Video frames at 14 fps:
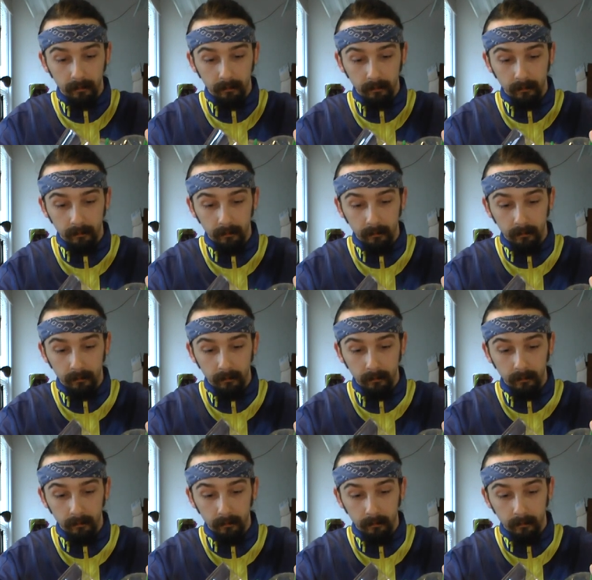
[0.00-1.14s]

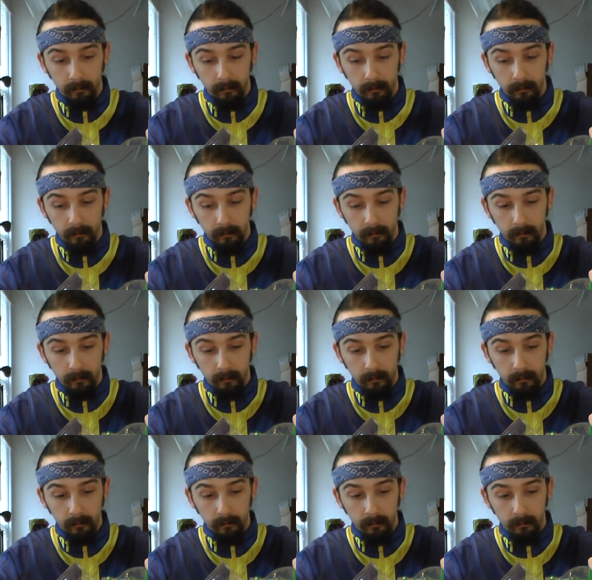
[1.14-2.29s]

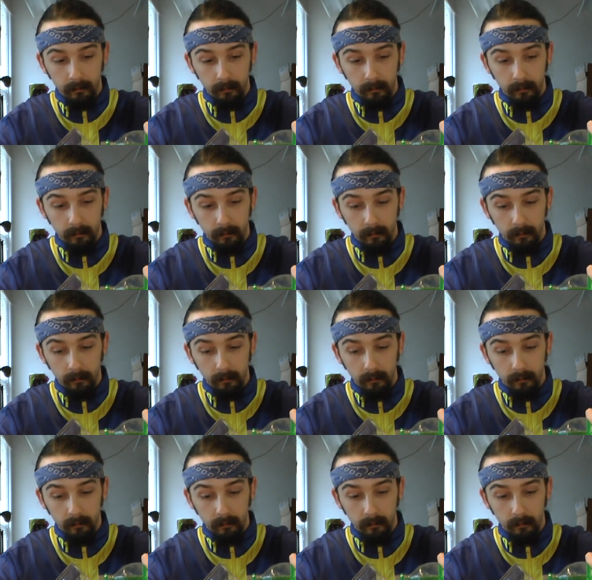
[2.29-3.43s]

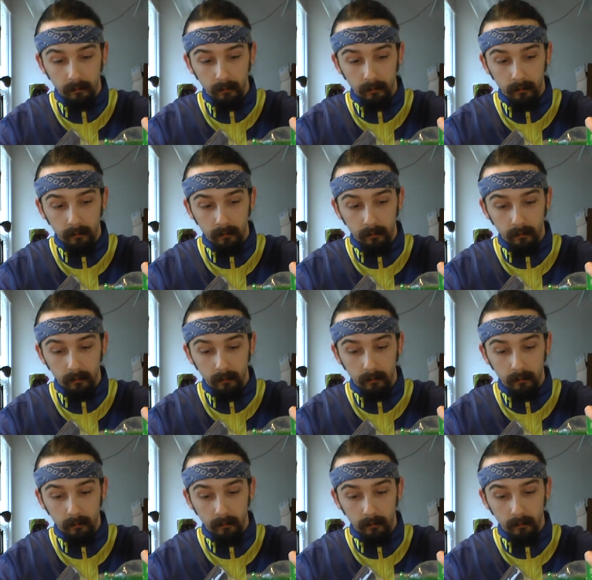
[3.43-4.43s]
(silence)